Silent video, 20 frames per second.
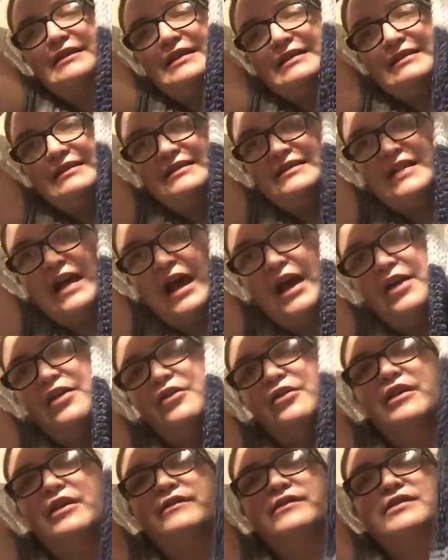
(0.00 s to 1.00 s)

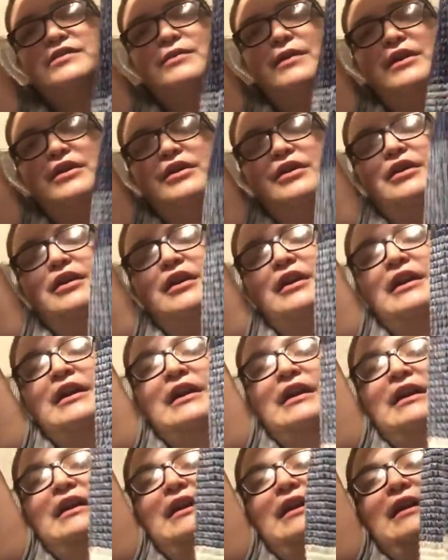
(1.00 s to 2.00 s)
style of sweater
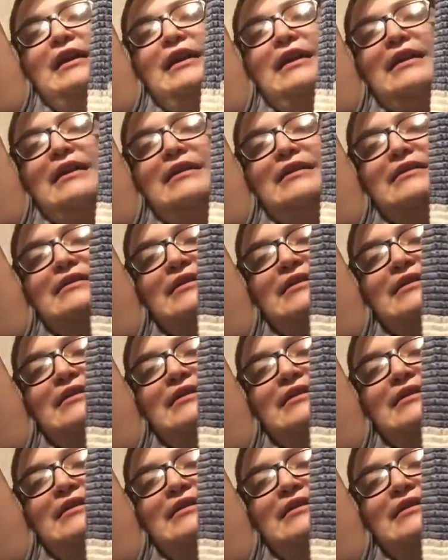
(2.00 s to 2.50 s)
is